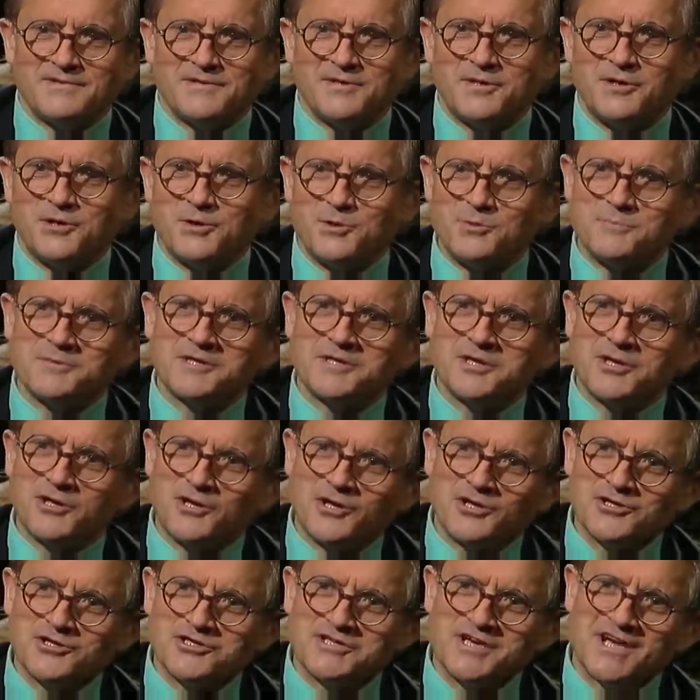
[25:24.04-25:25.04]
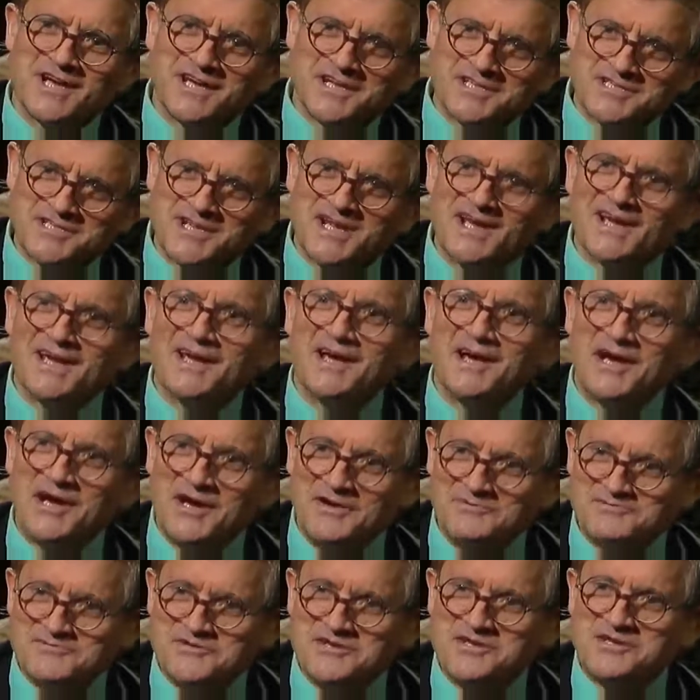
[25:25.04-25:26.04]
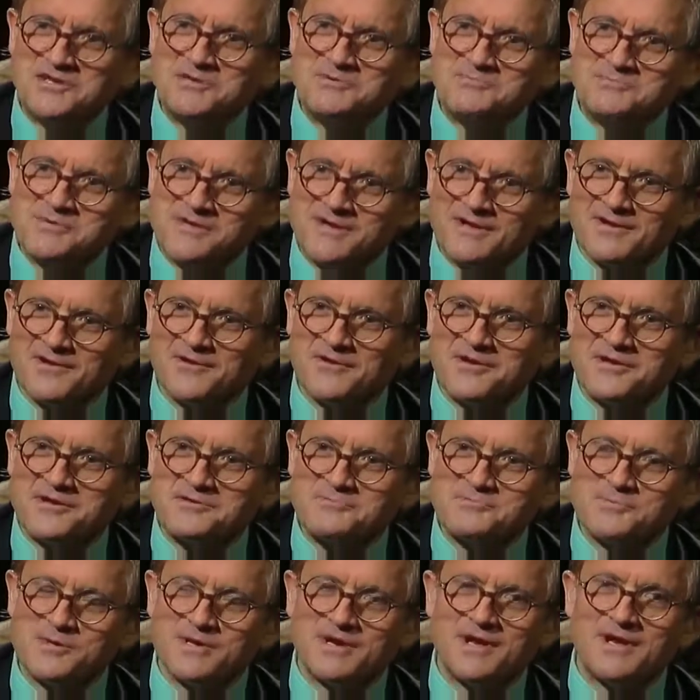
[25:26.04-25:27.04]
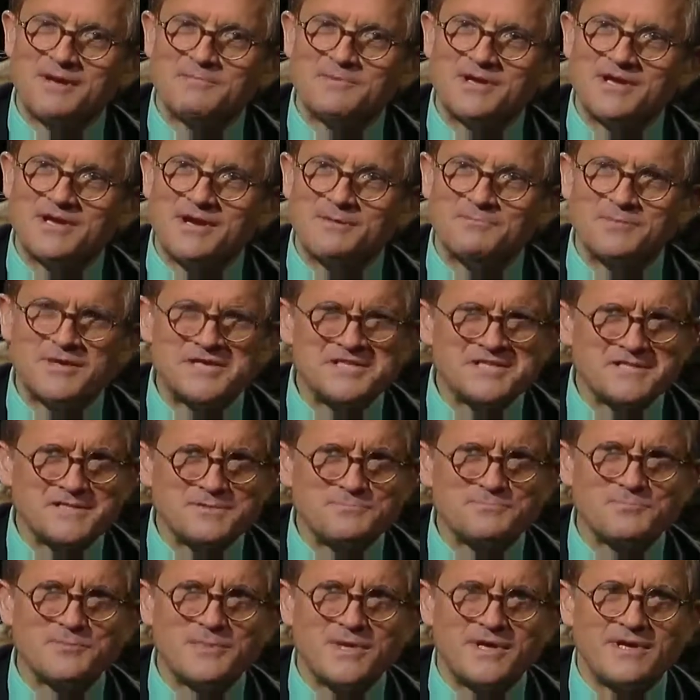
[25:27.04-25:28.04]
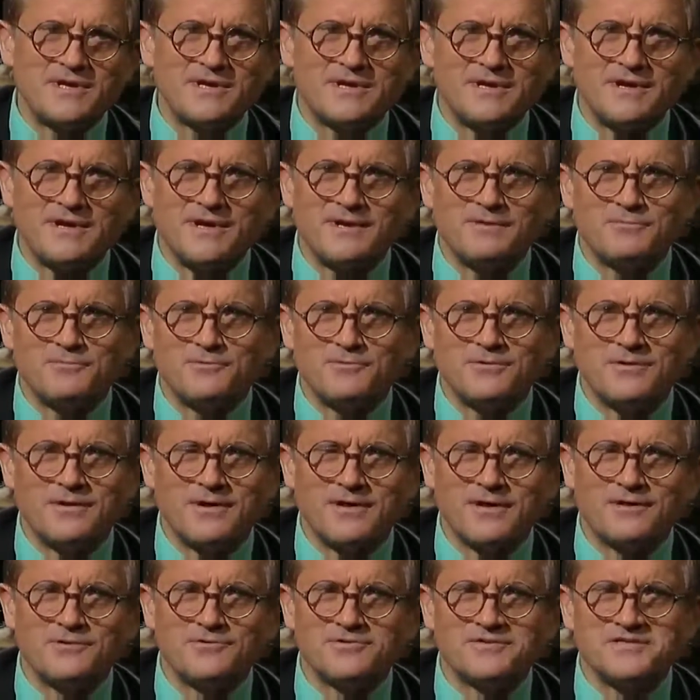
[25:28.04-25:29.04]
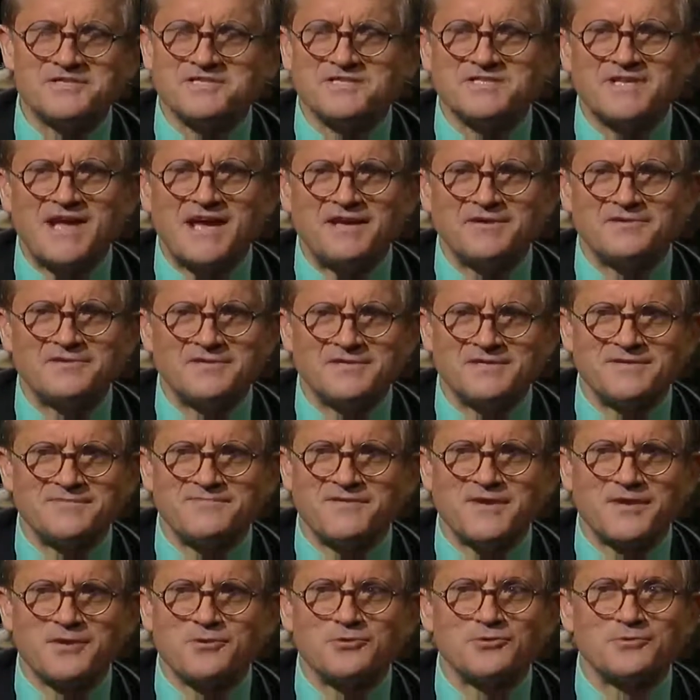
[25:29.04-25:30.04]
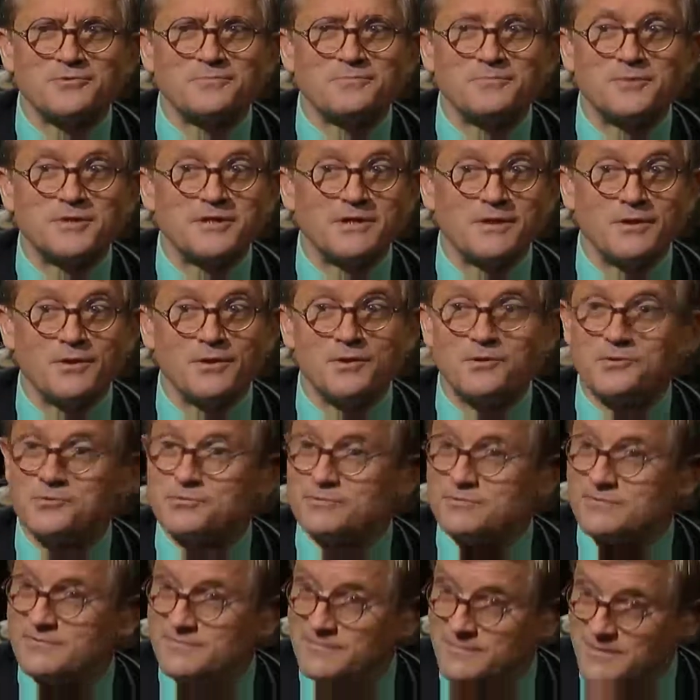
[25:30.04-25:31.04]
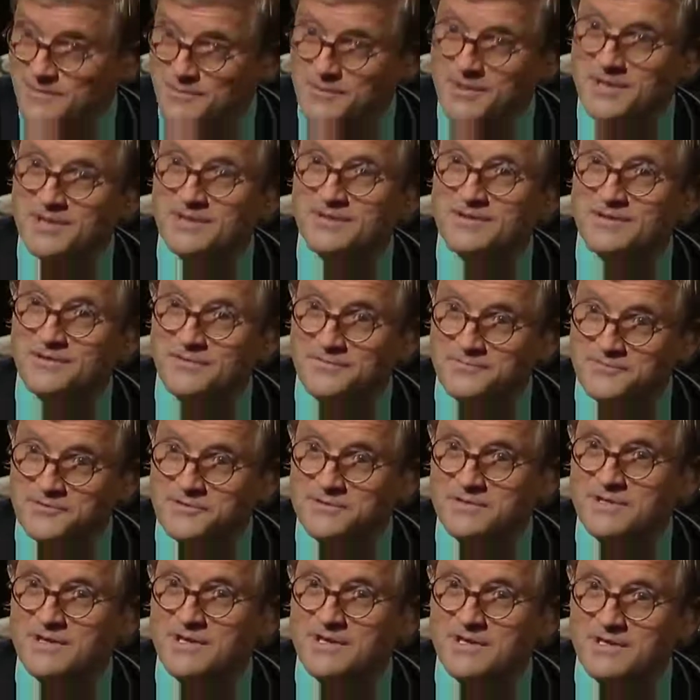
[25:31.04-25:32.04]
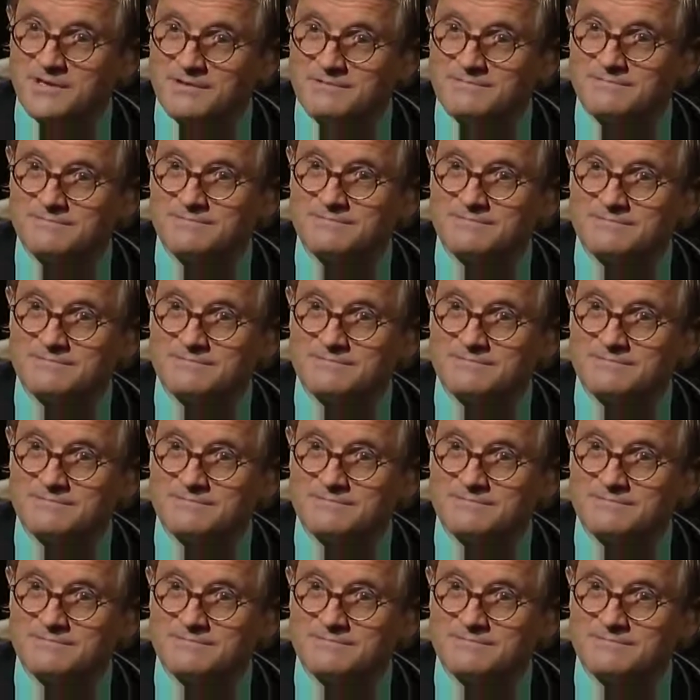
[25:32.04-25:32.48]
the human contacts I have keep me going. But I mean, I must admit, I couldn't stand it if I couldn't be alone for quite a lot of the day.